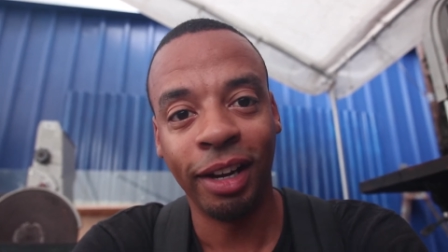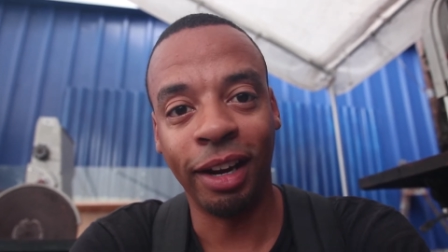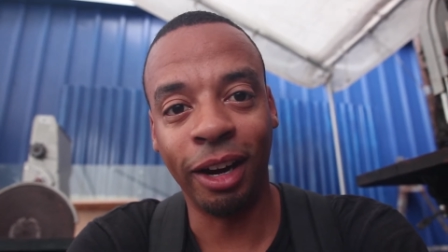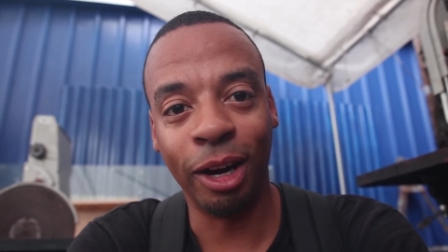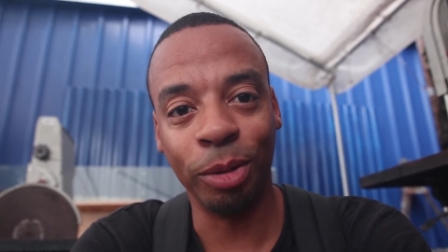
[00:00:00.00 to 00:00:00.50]

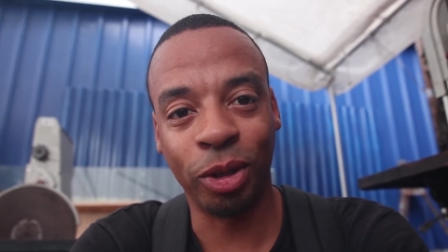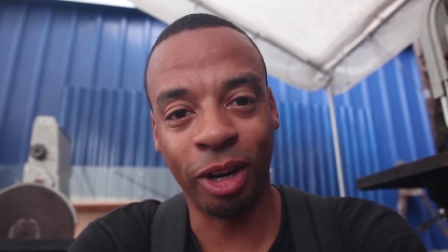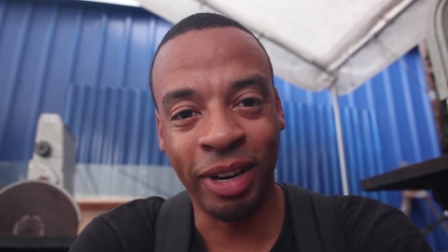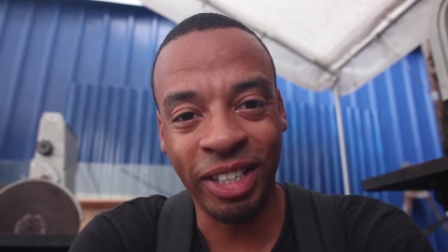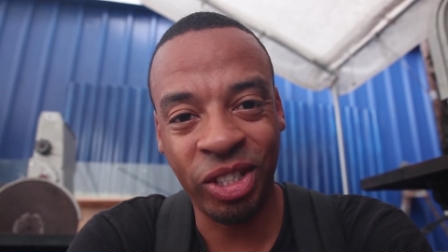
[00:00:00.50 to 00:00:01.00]
uh,
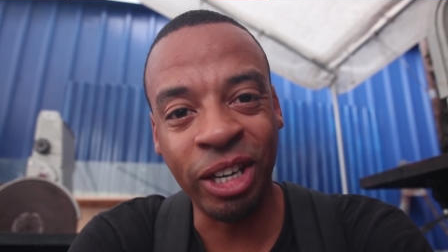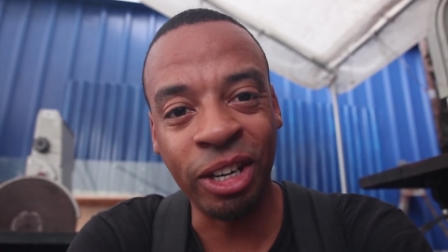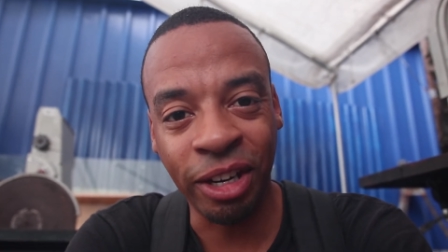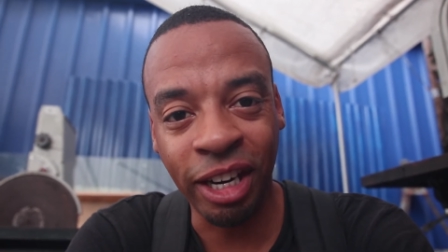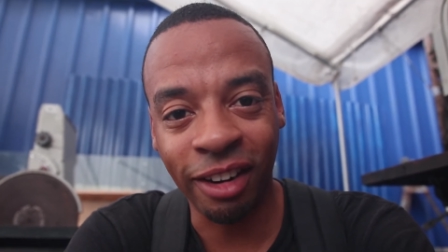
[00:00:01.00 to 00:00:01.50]
during my
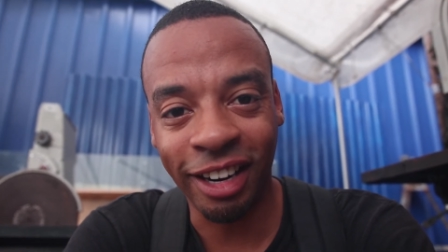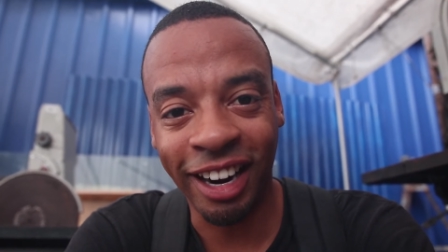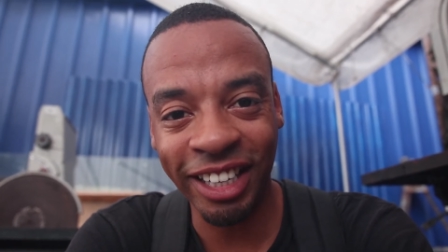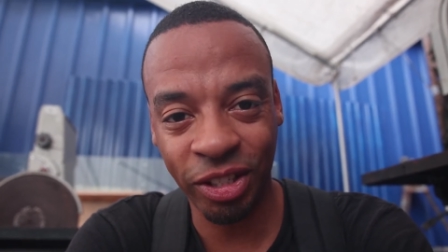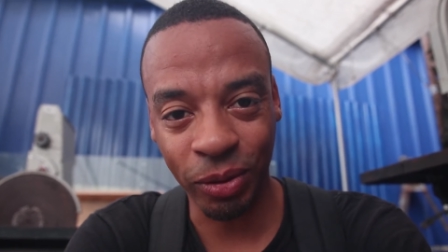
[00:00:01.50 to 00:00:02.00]
senior year in
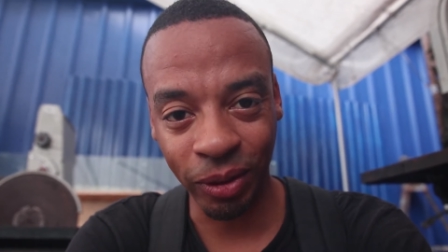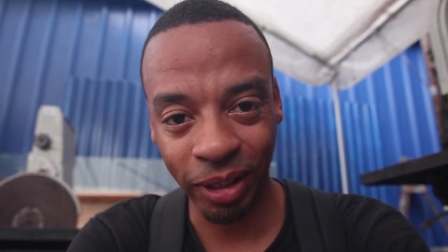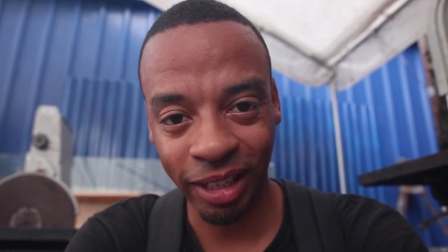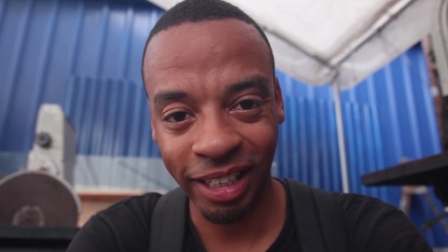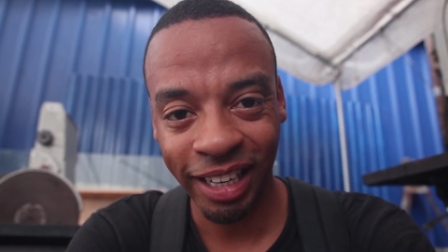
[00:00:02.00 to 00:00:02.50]
high school.